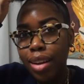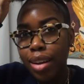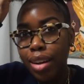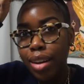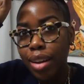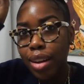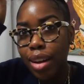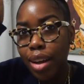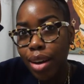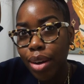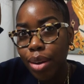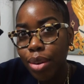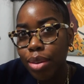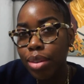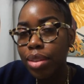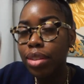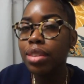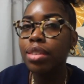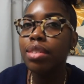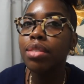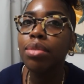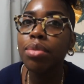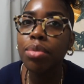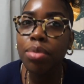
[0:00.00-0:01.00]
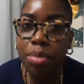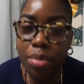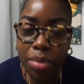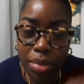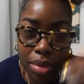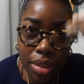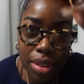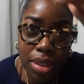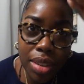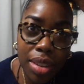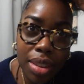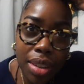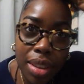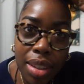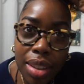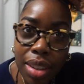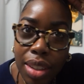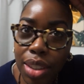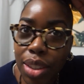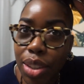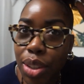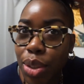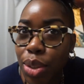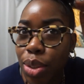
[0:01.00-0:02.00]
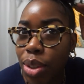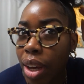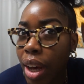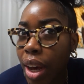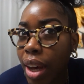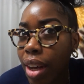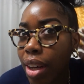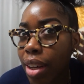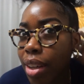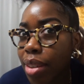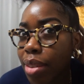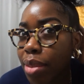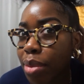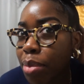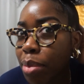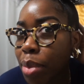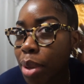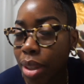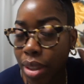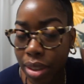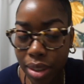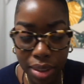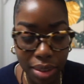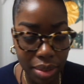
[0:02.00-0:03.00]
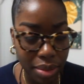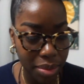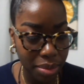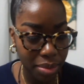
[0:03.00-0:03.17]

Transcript: Lord, do y'all, bruh.